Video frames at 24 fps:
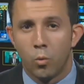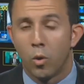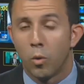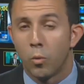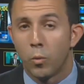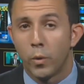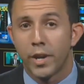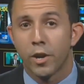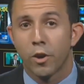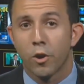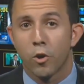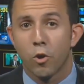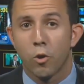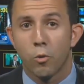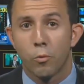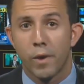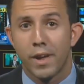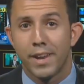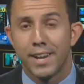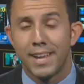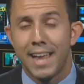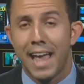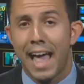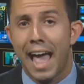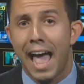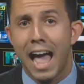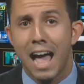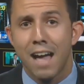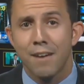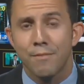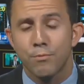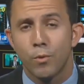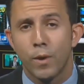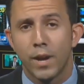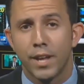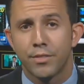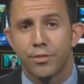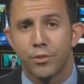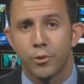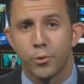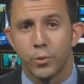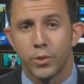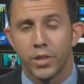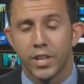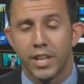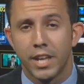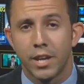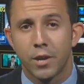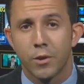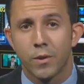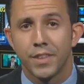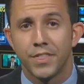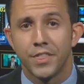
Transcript: Well, we are already halfway through the year,